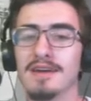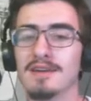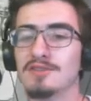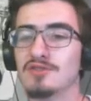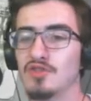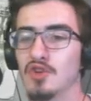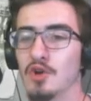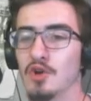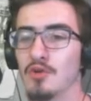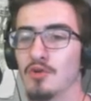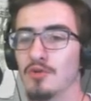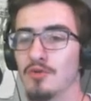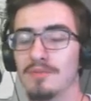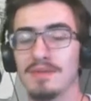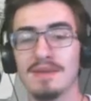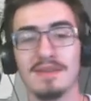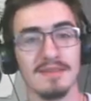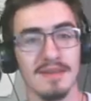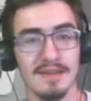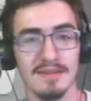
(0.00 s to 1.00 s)
So
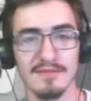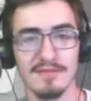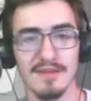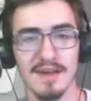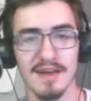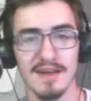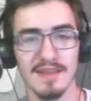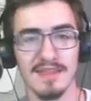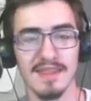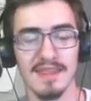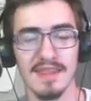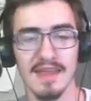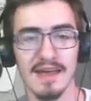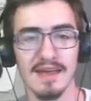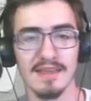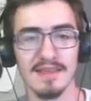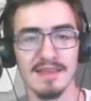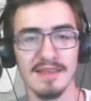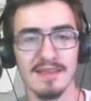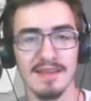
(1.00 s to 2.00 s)
besides the fact
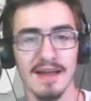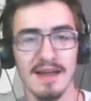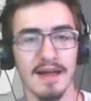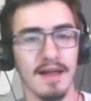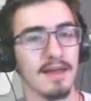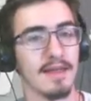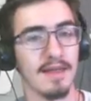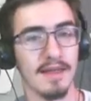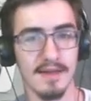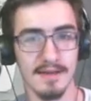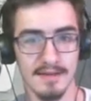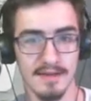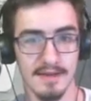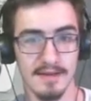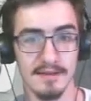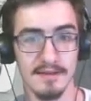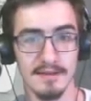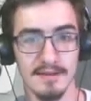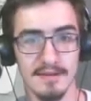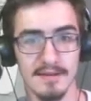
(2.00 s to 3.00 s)
that I can't
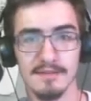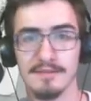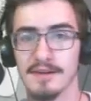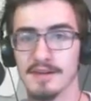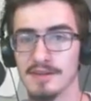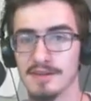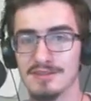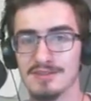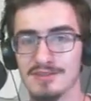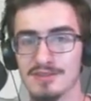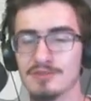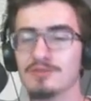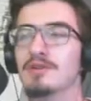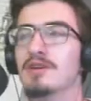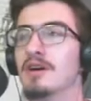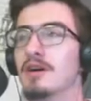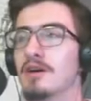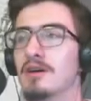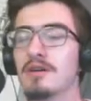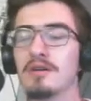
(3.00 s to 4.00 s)
edit if I need to,
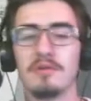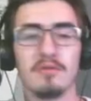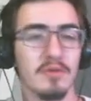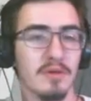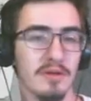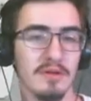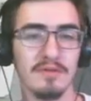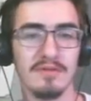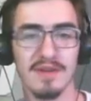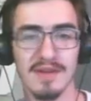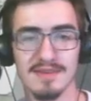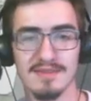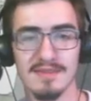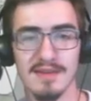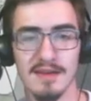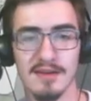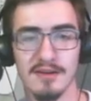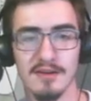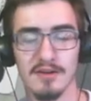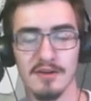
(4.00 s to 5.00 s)
I will fix
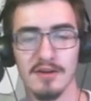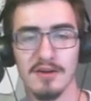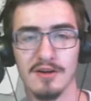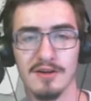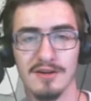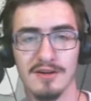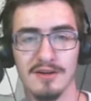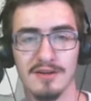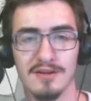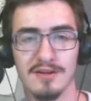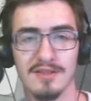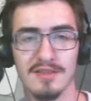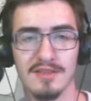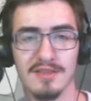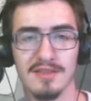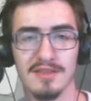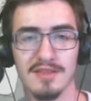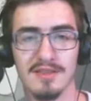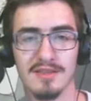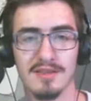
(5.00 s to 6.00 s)
that on
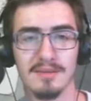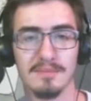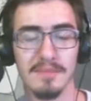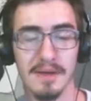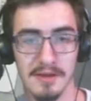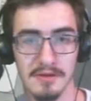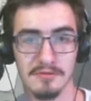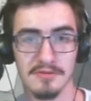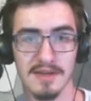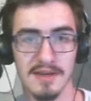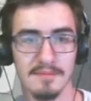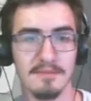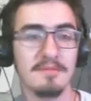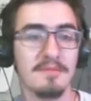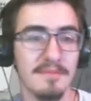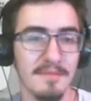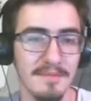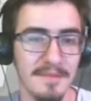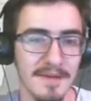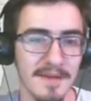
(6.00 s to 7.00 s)
my own time.
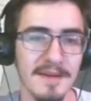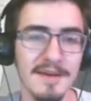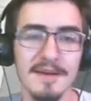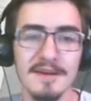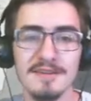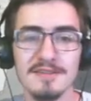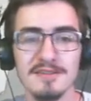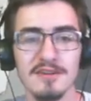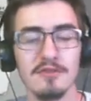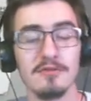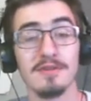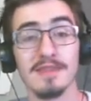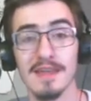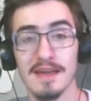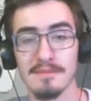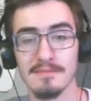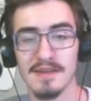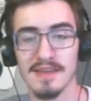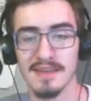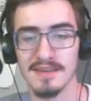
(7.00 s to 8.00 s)
So with
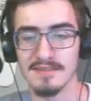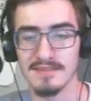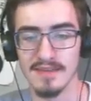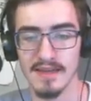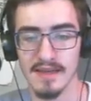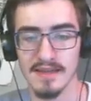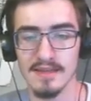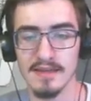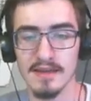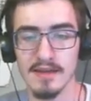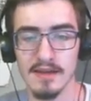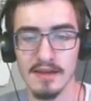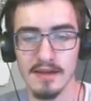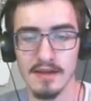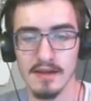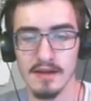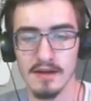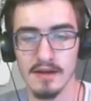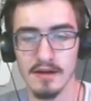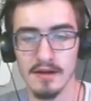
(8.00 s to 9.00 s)
that being said,
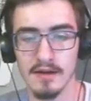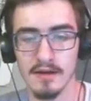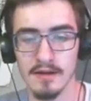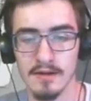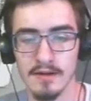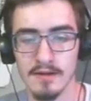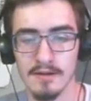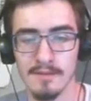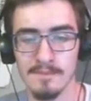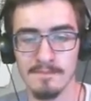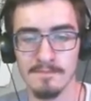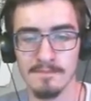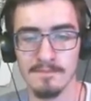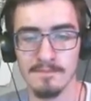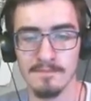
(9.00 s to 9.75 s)
I'm